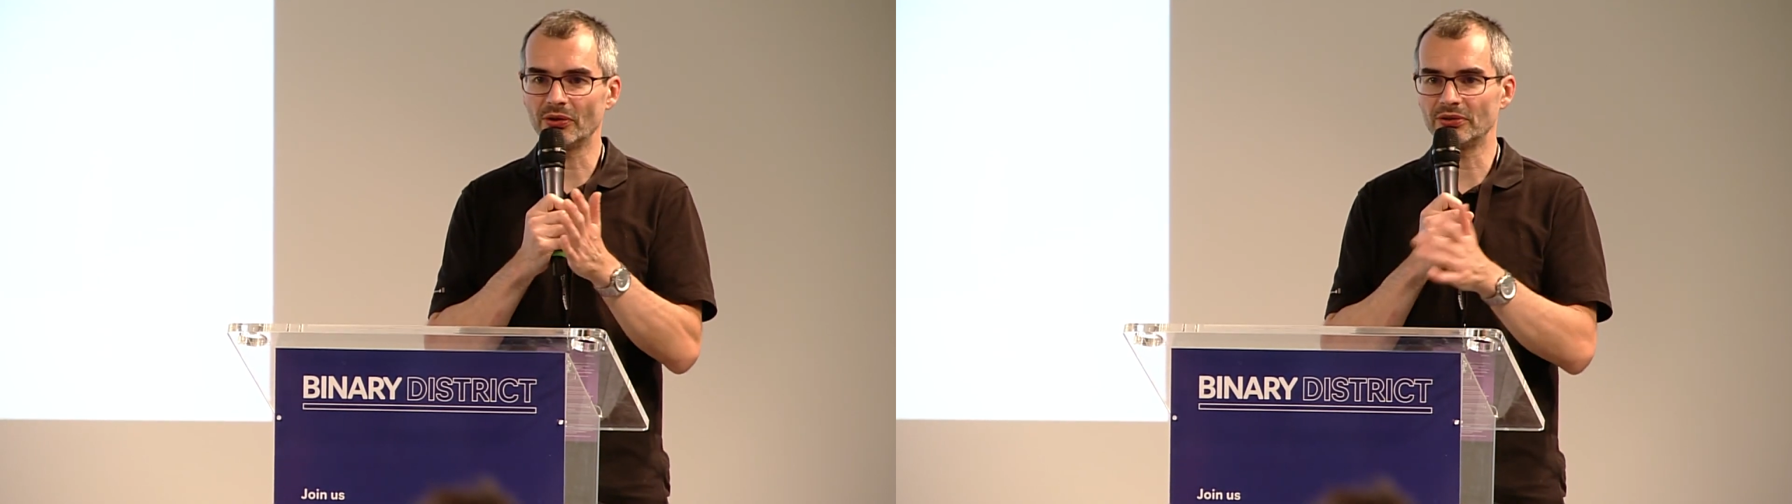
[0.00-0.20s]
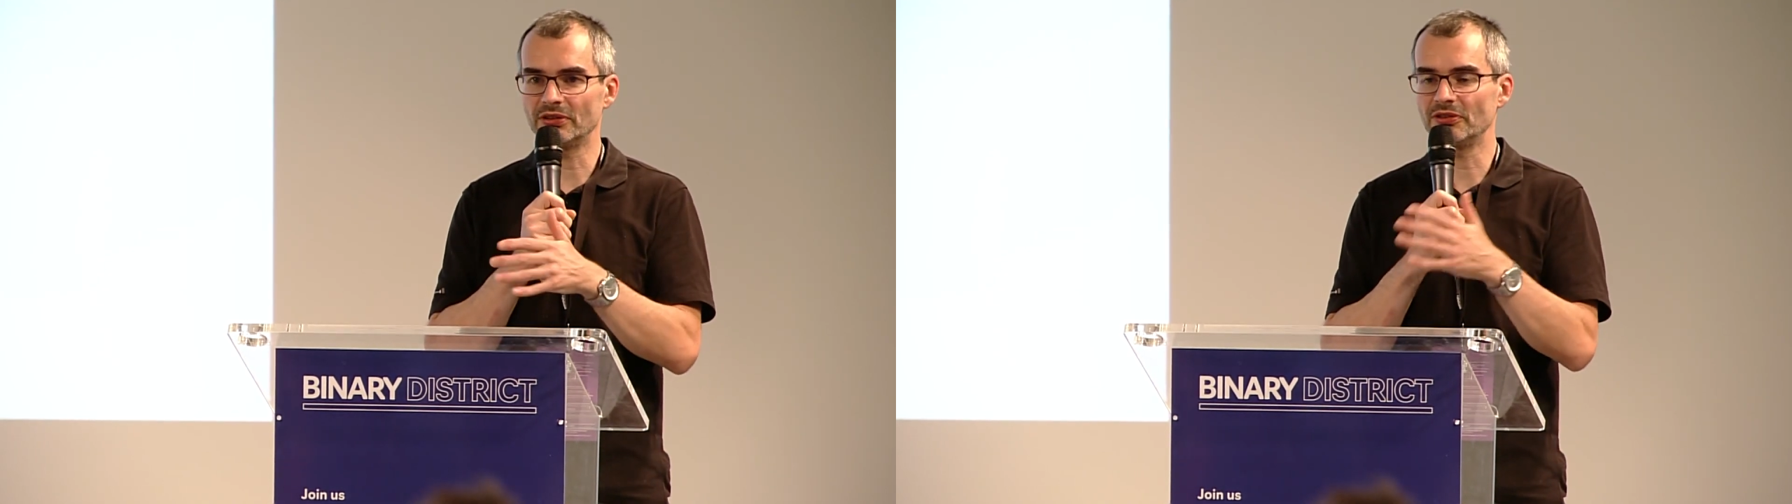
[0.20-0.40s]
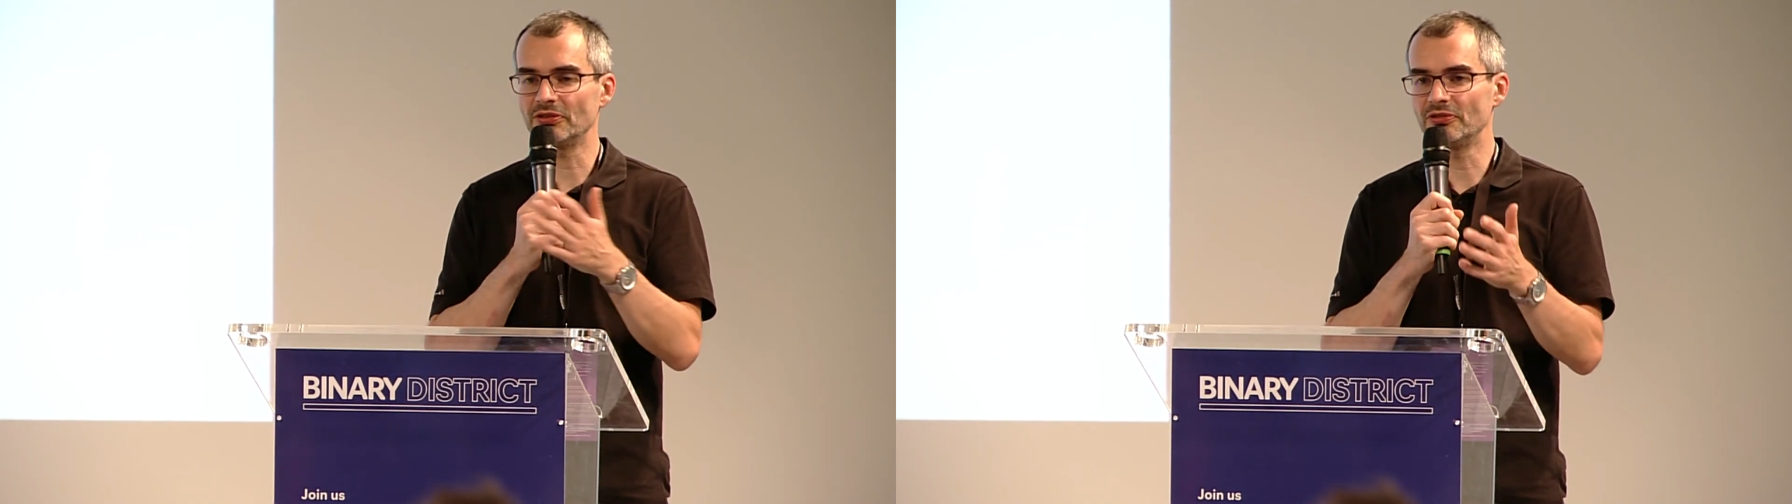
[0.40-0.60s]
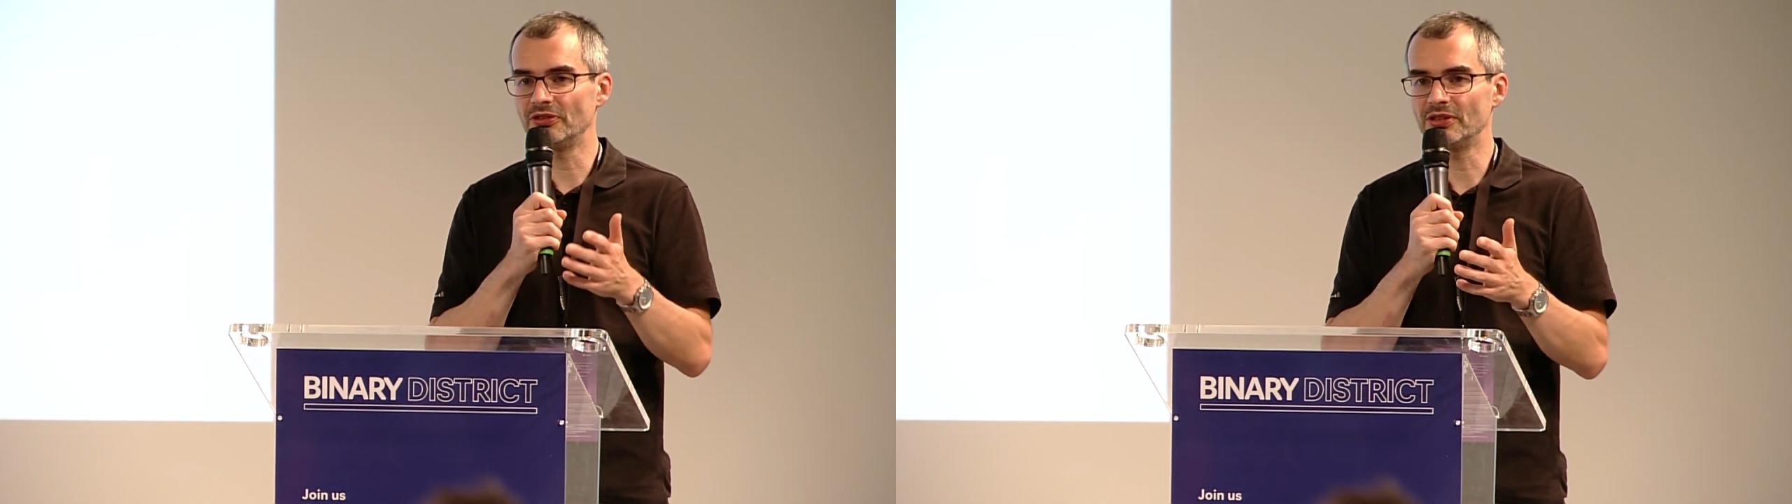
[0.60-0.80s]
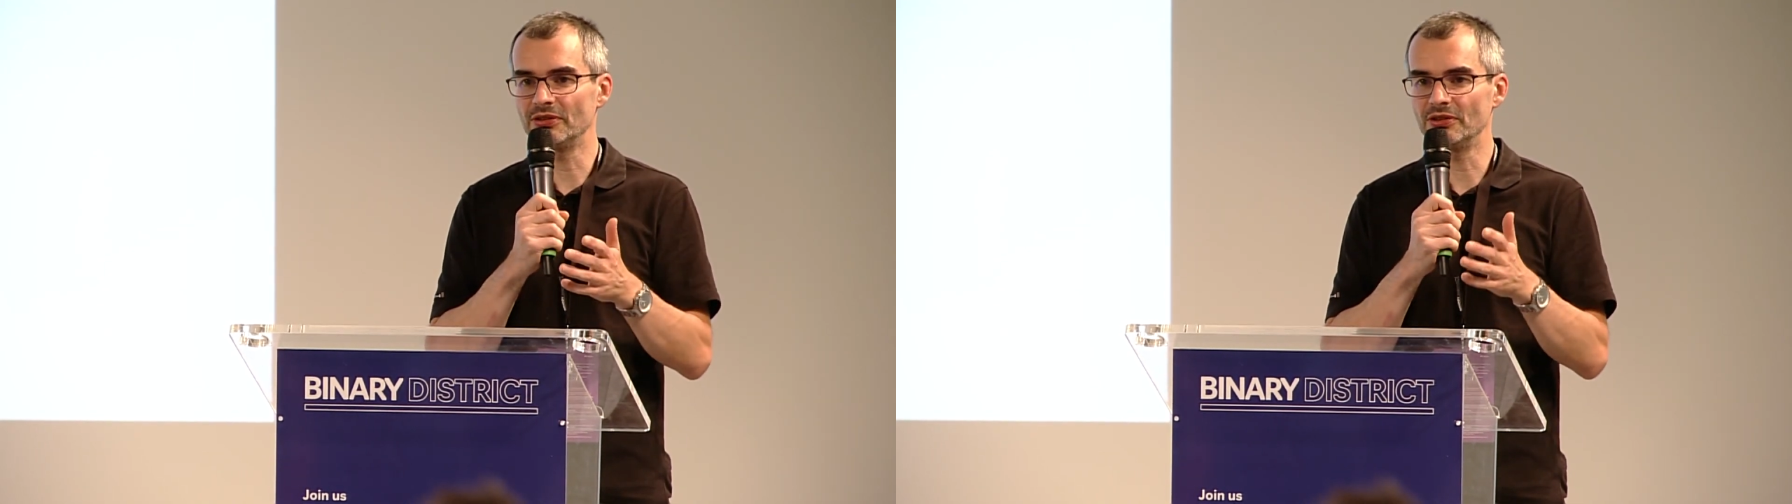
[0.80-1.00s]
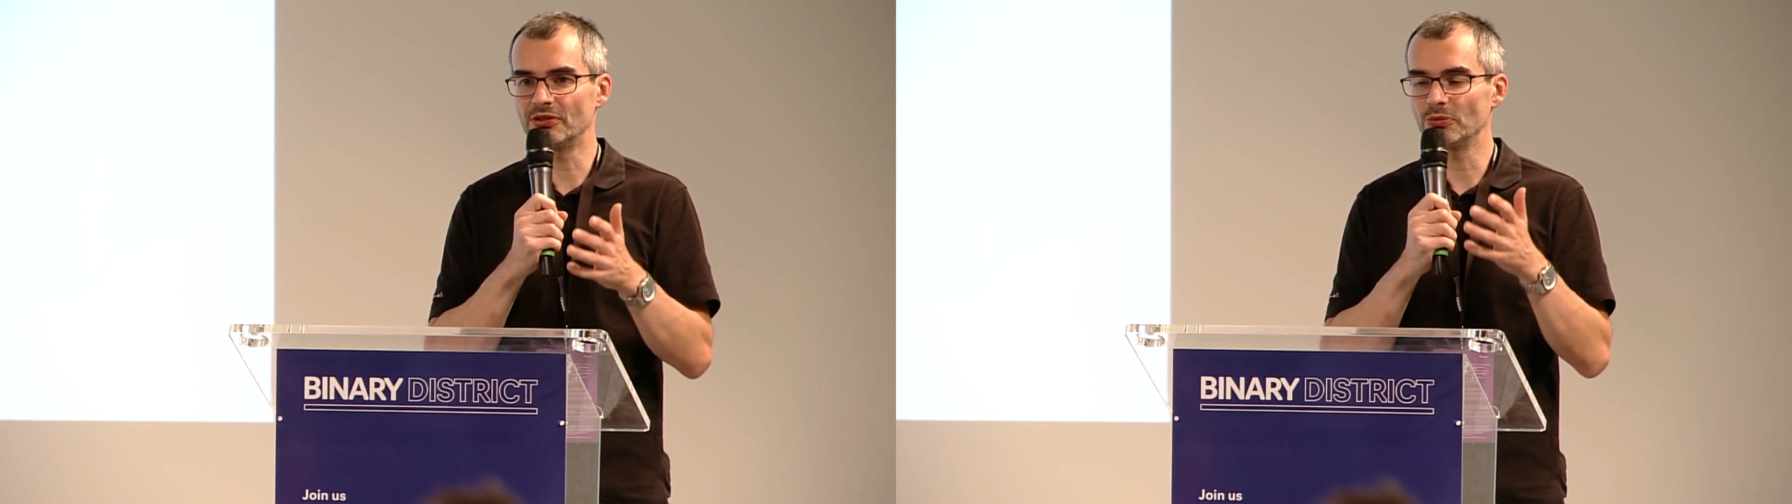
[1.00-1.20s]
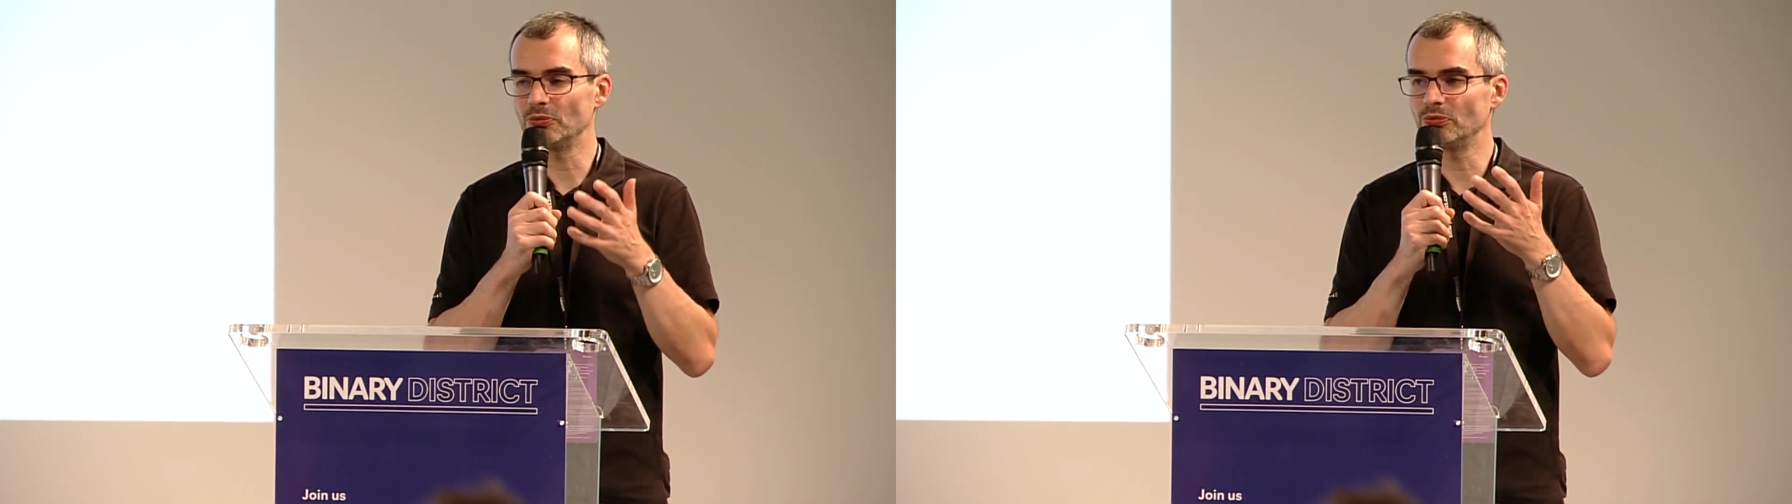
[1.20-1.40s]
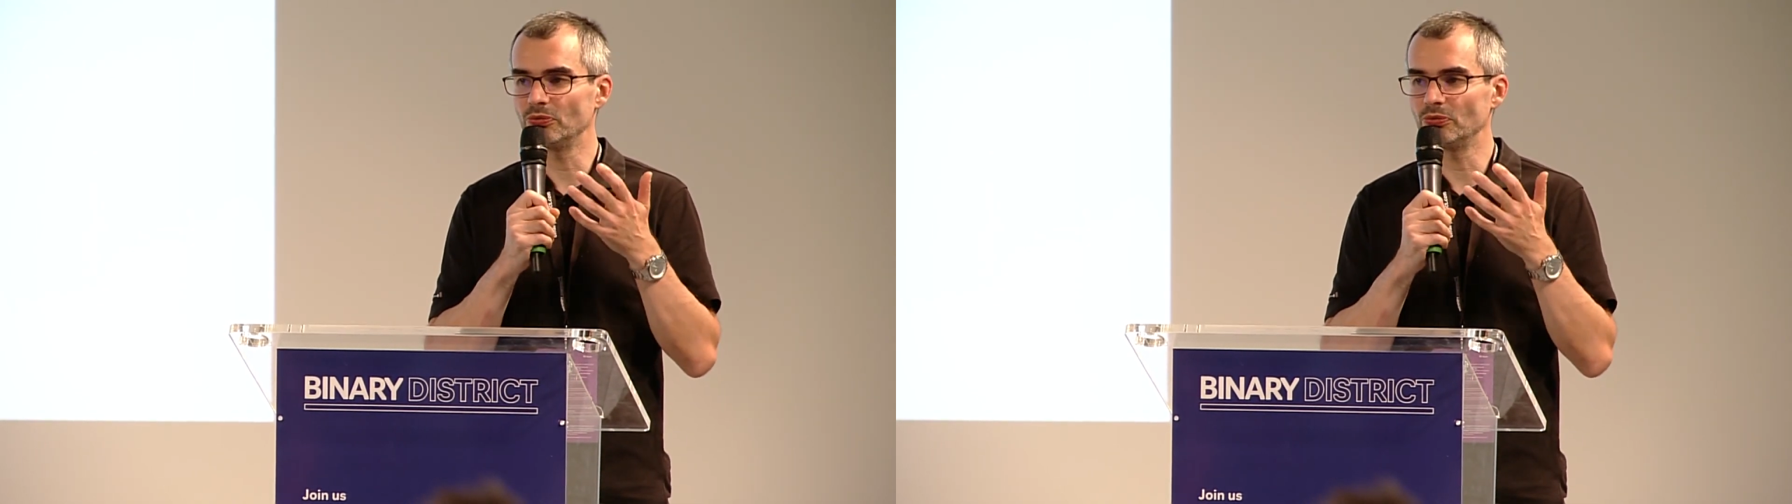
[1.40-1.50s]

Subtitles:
or different features